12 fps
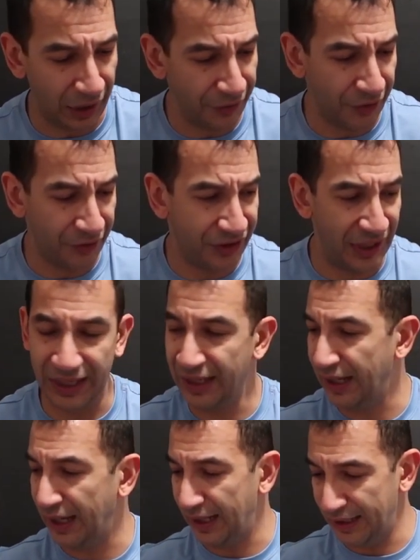other
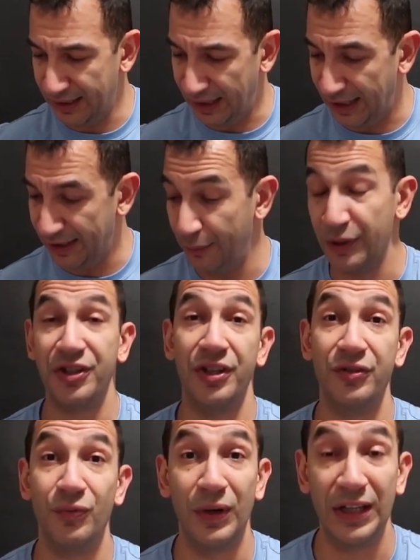thing I got, which
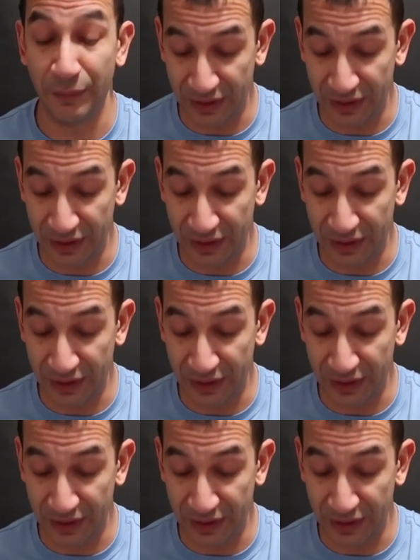is really